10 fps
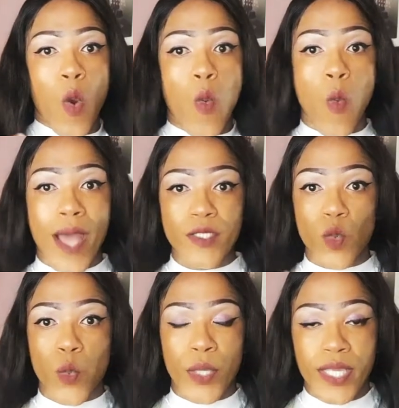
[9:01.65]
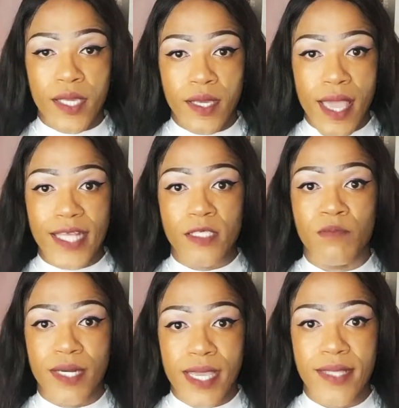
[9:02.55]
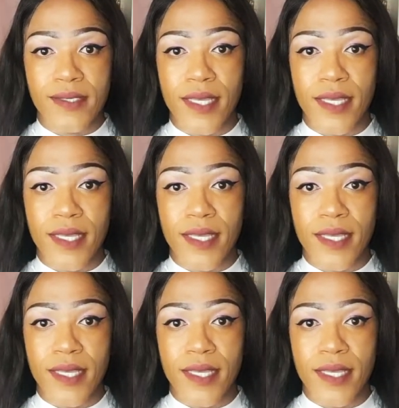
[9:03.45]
what we experience